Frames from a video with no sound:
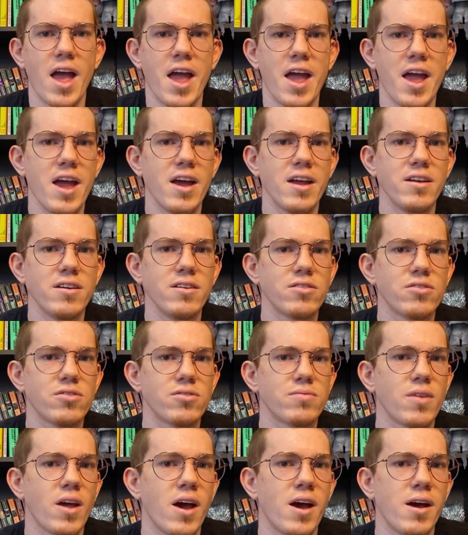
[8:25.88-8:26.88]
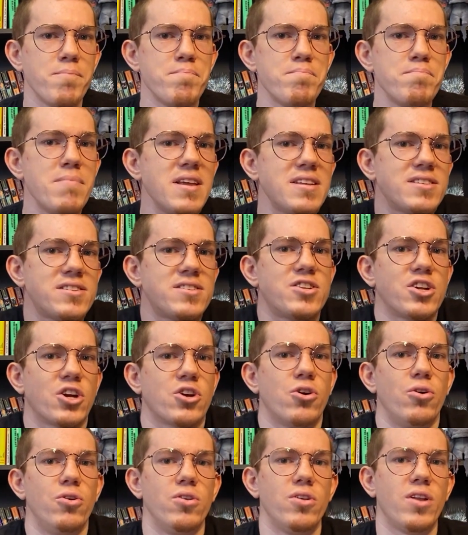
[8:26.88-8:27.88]
and
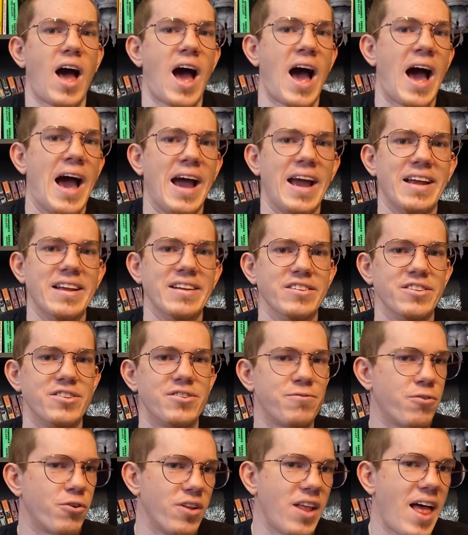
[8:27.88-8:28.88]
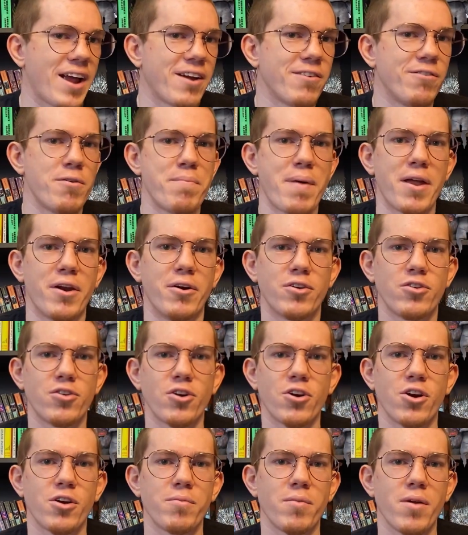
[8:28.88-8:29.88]
mystical eyes, for lack of a better
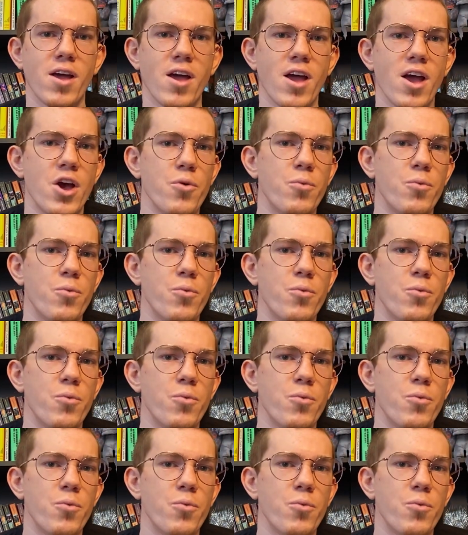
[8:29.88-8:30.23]
term,